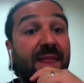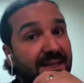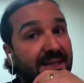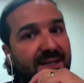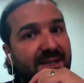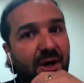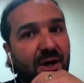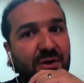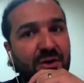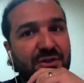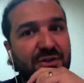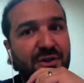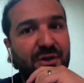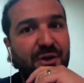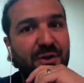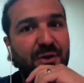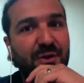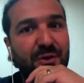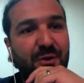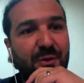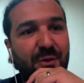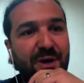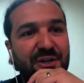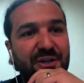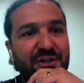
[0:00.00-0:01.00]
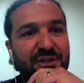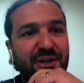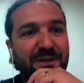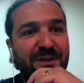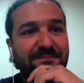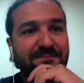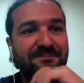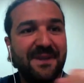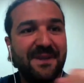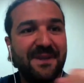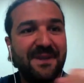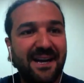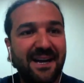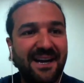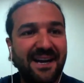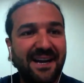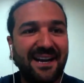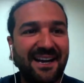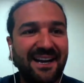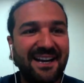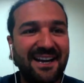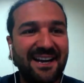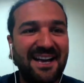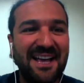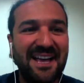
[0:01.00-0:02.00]
That's also a good question.
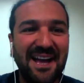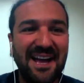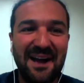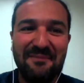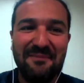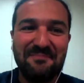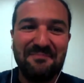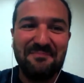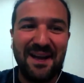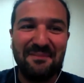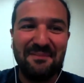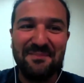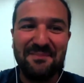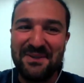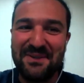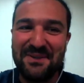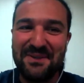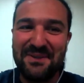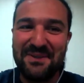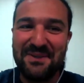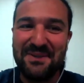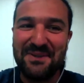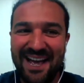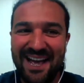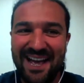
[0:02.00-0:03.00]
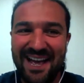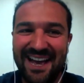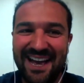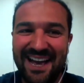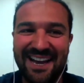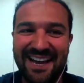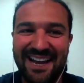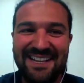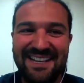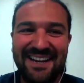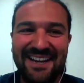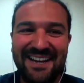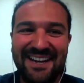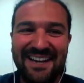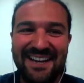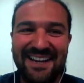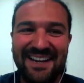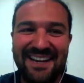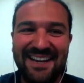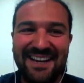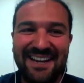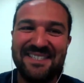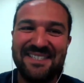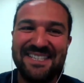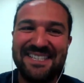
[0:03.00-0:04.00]
I'm sorry, I
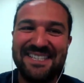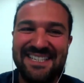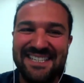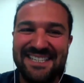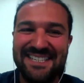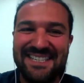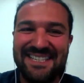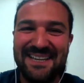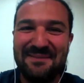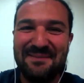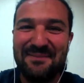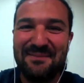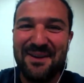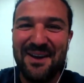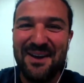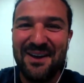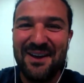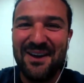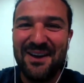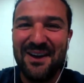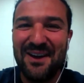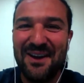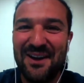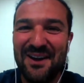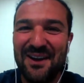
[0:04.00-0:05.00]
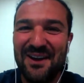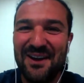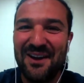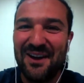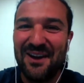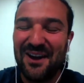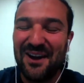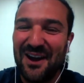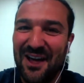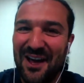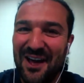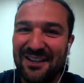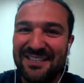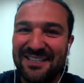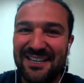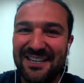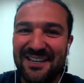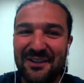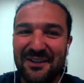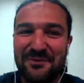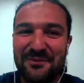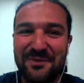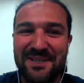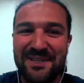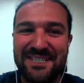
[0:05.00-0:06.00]
didn't use this system a lot,
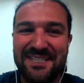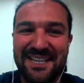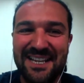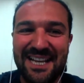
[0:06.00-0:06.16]
not